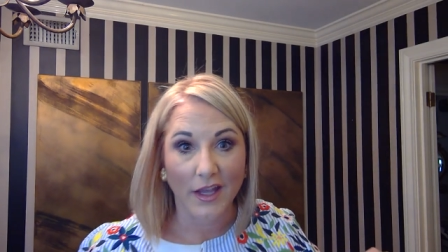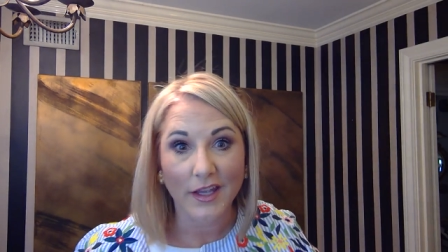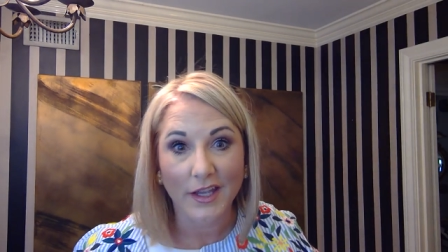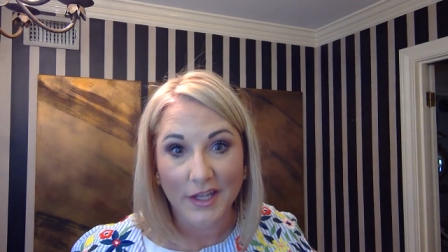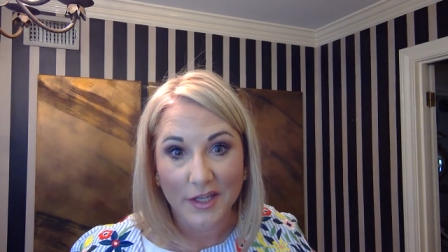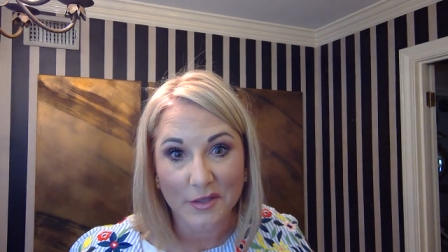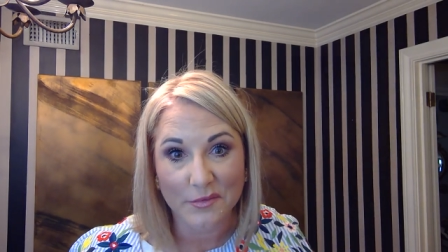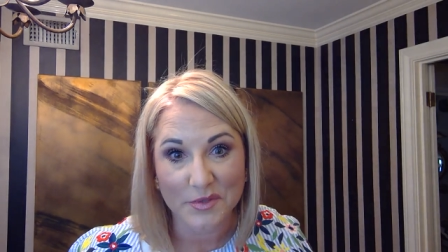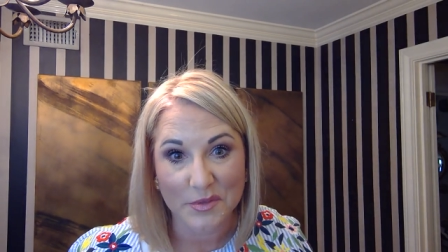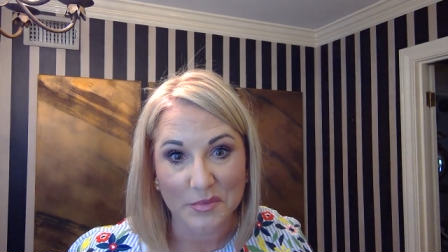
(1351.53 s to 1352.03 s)

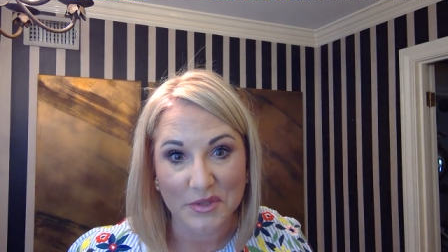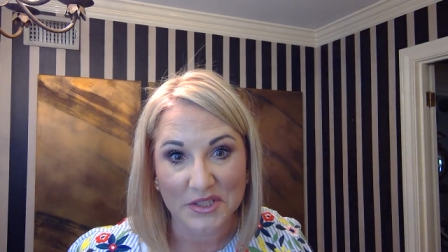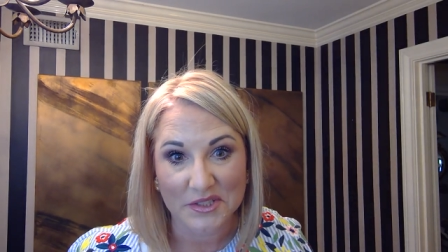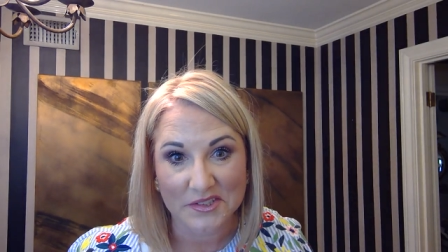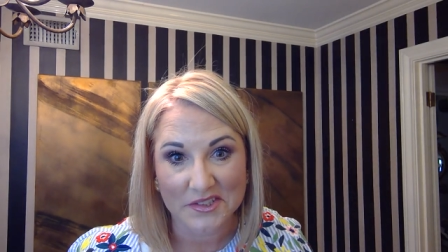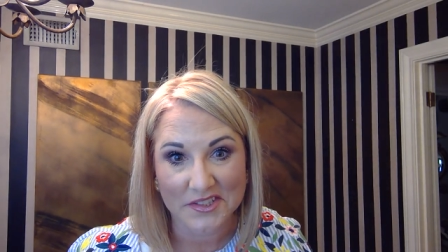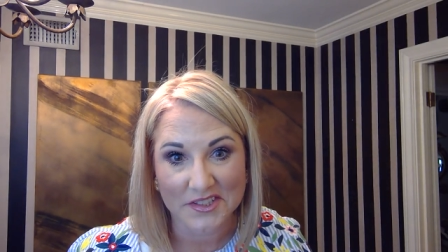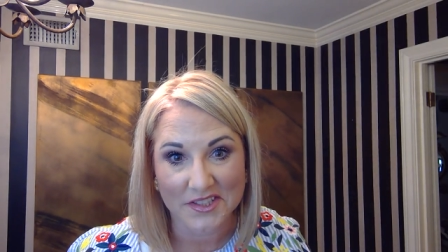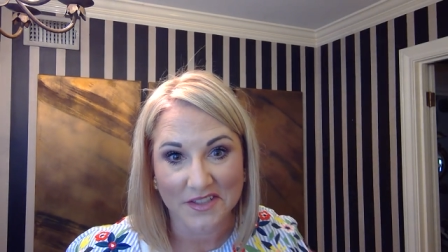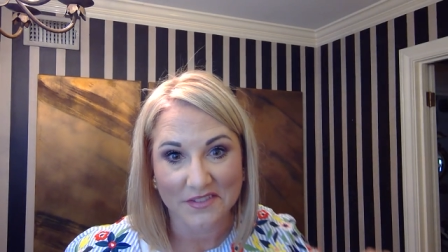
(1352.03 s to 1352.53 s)
gingham, some
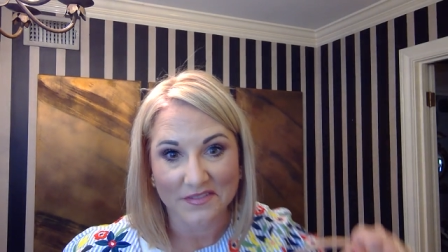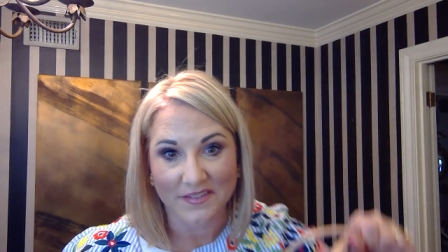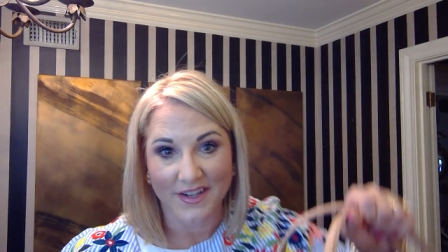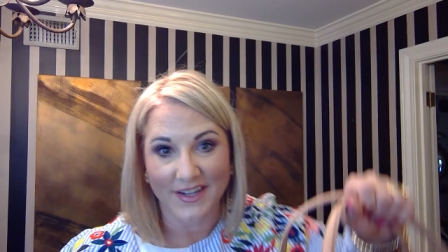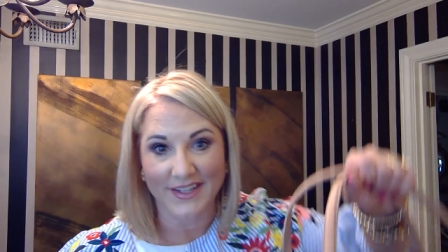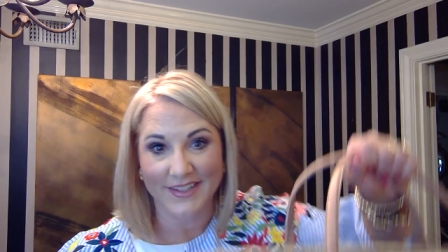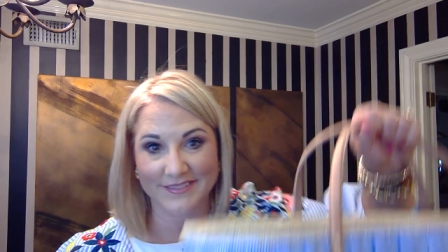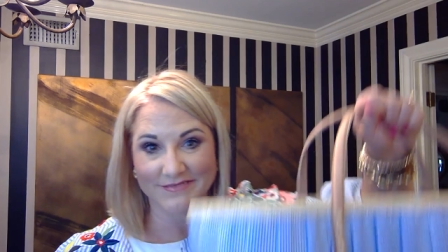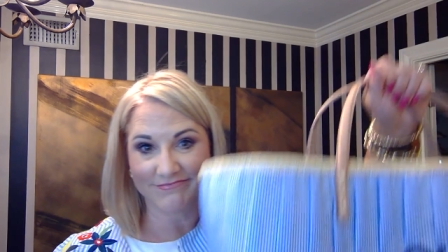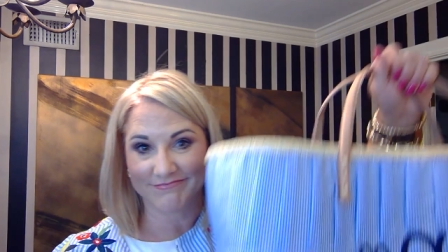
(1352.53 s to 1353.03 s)
cute stuff,
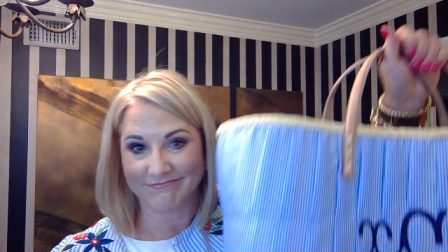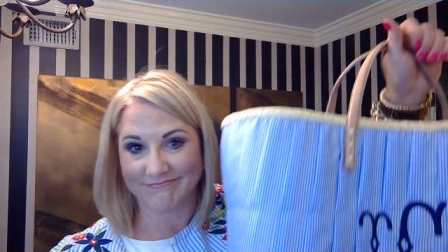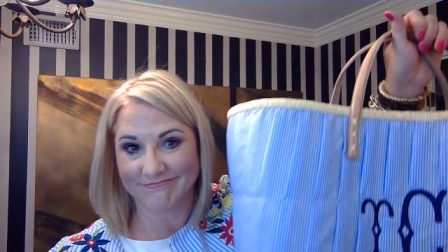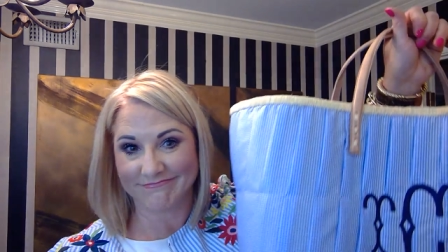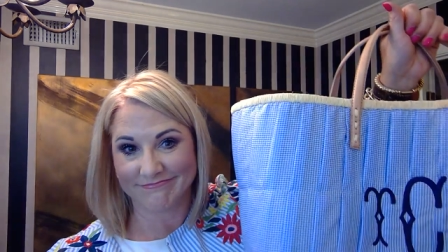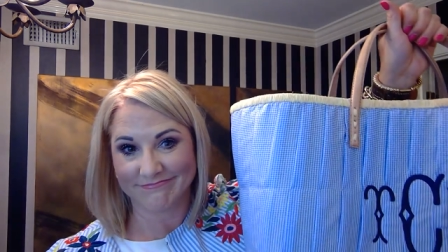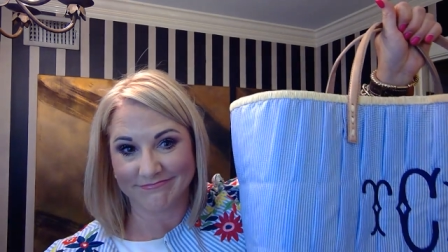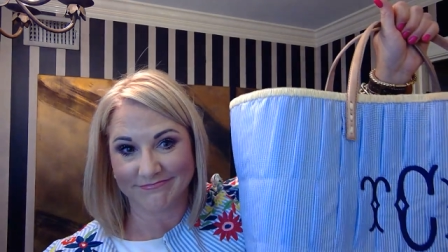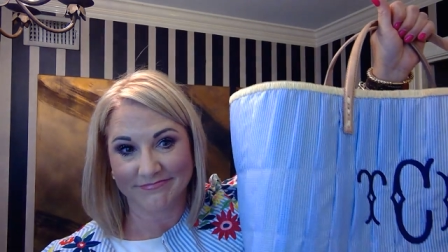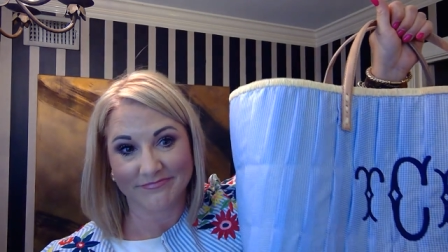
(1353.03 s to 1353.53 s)
right?
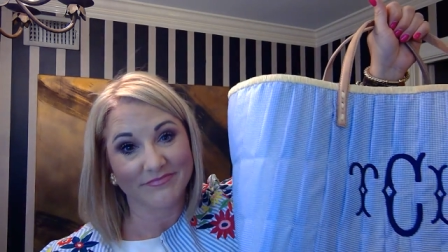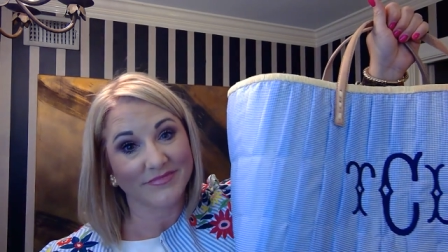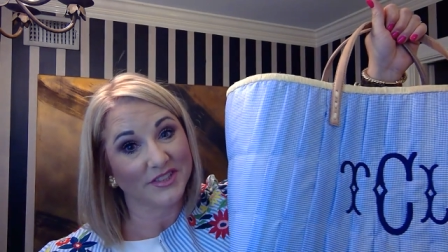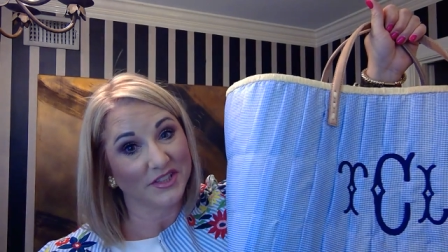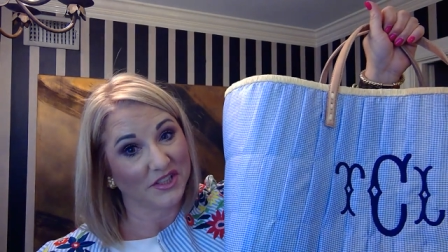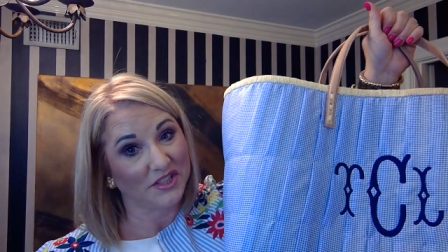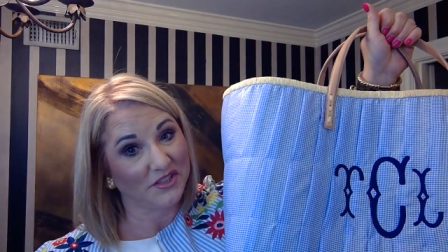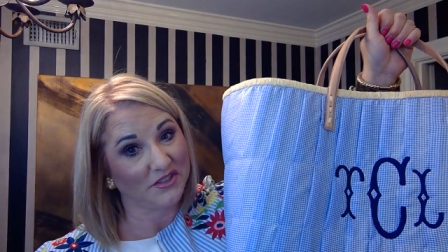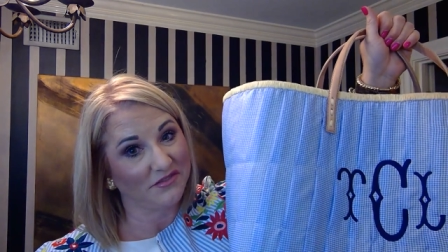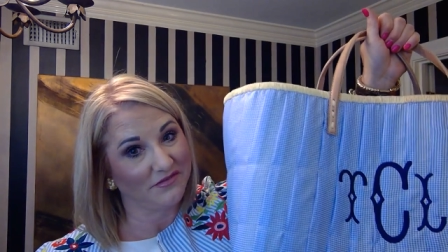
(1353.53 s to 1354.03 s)

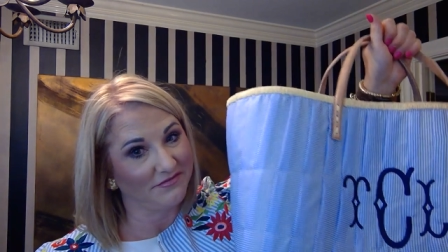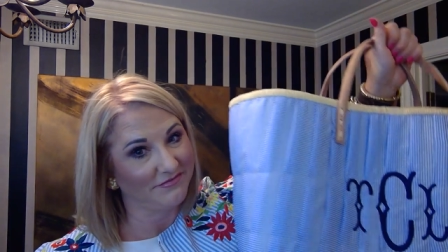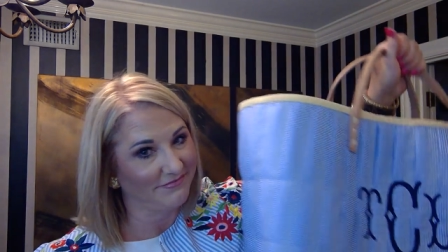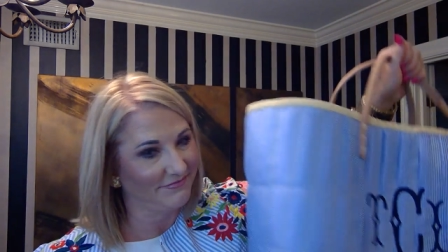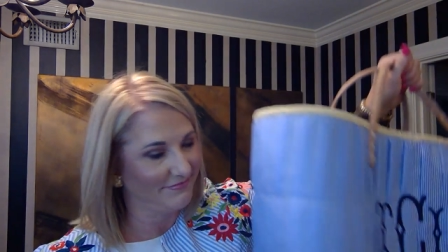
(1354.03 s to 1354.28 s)
Cute.